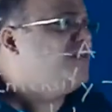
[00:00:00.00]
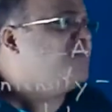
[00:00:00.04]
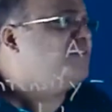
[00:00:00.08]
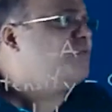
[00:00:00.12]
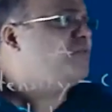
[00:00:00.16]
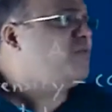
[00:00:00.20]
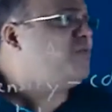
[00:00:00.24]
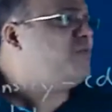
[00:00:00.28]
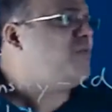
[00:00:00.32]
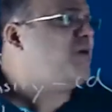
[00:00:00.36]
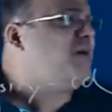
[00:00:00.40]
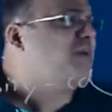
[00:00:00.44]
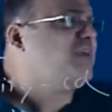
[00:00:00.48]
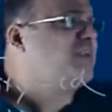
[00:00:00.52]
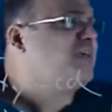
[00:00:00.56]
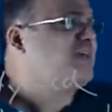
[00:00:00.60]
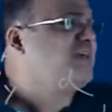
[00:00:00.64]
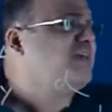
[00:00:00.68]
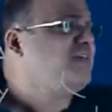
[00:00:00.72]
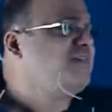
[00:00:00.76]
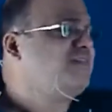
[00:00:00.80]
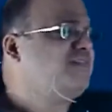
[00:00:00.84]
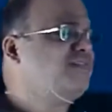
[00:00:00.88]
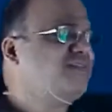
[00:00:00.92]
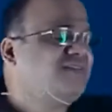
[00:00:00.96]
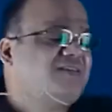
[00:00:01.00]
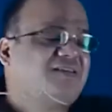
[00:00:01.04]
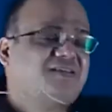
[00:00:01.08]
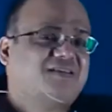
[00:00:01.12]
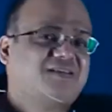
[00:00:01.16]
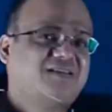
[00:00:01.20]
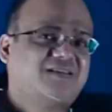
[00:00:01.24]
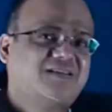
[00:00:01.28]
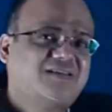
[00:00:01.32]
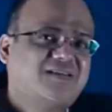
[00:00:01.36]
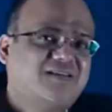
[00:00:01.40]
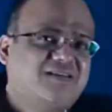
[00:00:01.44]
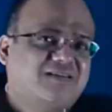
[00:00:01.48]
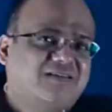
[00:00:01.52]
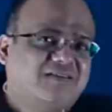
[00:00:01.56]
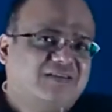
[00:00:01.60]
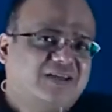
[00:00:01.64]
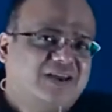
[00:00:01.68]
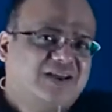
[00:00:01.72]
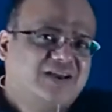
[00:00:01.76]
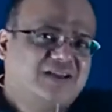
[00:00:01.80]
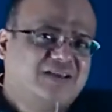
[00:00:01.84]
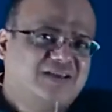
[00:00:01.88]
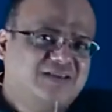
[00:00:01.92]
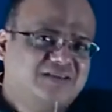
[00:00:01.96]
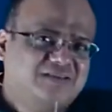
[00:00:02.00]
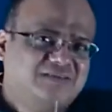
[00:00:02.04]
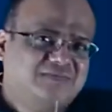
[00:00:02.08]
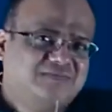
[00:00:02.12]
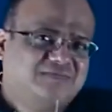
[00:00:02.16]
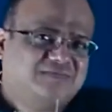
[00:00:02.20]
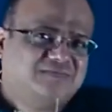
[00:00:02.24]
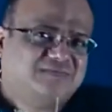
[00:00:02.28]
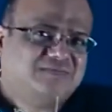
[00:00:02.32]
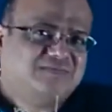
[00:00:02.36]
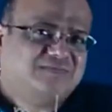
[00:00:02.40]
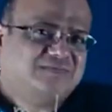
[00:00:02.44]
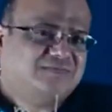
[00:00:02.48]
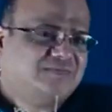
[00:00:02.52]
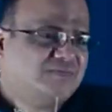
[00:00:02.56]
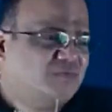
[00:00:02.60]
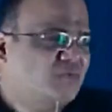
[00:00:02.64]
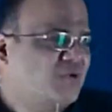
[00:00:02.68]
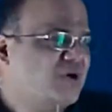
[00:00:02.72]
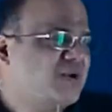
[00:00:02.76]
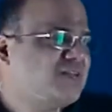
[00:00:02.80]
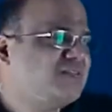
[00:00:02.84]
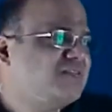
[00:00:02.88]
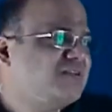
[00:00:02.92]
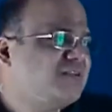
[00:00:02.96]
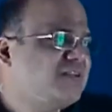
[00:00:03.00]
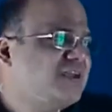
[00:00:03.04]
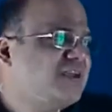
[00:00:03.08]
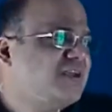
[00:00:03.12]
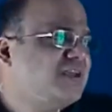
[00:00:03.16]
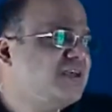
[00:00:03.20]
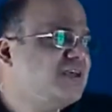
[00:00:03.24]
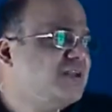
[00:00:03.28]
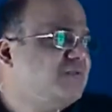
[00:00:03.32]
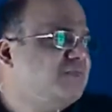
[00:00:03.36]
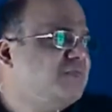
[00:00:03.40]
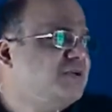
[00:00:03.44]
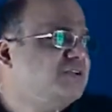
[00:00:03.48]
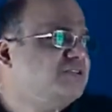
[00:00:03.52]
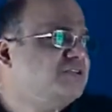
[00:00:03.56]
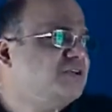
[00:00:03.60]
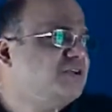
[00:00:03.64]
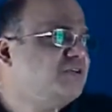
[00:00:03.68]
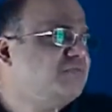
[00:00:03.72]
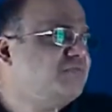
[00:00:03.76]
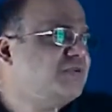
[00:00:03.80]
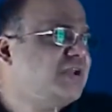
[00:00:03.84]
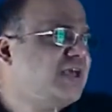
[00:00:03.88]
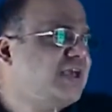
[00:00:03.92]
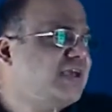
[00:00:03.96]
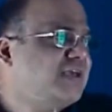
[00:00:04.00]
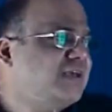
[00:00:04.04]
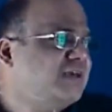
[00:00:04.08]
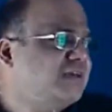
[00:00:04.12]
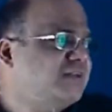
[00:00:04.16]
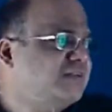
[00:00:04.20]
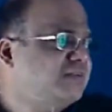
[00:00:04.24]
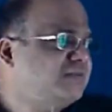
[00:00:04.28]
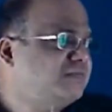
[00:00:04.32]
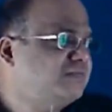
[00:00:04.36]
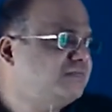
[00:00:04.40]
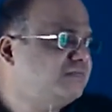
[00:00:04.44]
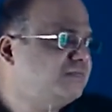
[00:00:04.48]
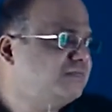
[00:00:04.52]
So what is radian? What is the radian measure of an angle?